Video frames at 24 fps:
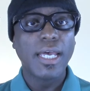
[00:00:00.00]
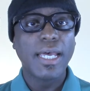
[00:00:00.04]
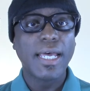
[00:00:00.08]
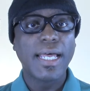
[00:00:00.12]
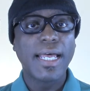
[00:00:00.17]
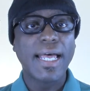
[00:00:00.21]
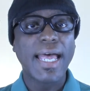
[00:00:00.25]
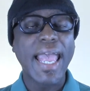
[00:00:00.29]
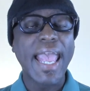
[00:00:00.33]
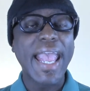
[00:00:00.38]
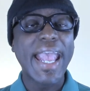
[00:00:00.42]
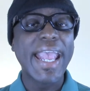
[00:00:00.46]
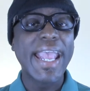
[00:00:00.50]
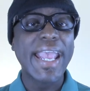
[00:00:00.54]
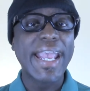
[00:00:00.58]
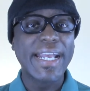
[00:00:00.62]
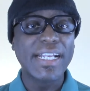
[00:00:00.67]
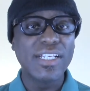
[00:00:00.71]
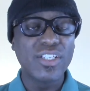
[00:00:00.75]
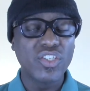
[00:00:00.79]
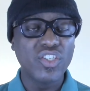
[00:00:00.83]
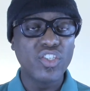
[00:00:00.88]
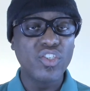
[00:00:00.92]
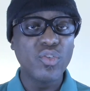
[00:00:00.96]

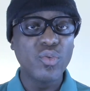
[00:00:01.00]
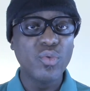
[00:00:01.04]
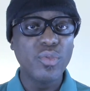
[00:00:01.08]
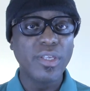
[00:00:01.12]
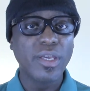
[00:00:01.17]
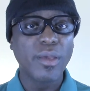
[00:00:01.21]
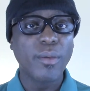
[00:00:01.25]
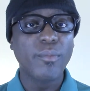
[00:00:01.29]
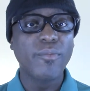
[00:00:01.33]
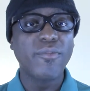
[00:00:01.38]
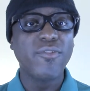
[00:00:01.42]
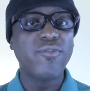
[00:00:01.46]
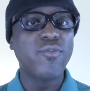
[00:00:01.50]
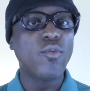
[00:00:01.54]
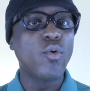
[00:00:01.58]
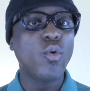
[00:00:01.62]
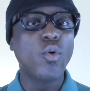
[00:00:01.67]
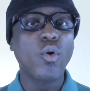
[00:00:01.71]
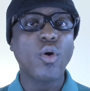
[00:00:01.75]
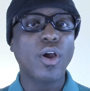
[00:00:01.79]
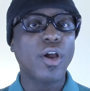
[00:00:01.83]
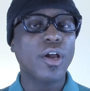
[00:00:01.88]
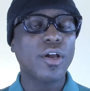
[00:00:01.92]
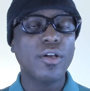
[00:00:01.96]
and sue them
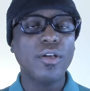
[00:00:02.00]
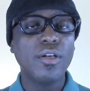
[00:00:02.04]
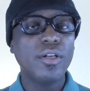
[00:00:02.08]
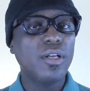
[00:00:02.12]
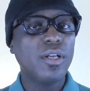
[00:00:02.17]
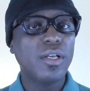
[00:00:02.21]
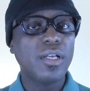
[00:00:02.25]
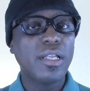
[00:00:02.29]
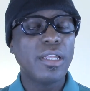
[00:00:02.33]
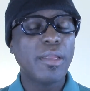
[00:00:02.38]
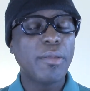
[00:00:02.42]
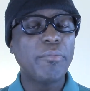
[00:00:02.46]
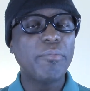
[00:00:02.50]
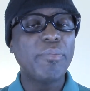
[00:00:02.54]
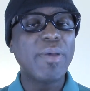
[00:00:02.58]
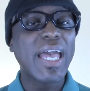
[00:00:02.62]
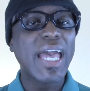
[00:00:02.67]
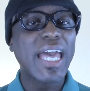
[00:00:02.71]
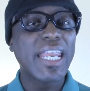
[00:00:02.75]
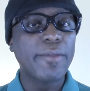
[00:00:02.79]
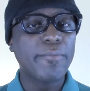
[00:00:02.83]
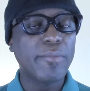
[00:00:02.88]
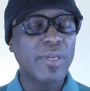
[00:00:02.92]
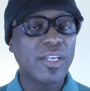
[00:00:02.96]
for a
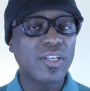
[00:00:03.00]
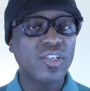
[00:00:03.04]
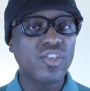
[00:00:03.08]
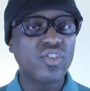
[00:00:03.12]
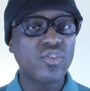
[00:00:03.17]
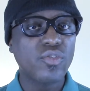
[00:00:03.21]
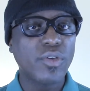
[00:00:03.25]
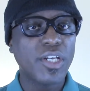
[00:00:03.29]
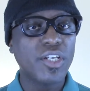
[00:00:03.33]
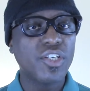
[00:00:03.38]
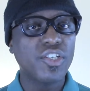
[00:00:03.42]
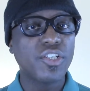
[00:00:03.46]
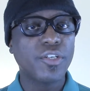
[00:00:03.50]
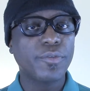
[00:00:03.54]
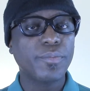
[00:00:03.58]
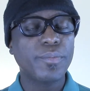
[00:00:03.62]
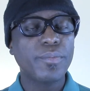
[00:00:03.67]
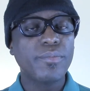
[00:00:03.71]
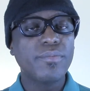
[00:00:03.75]
bad administration.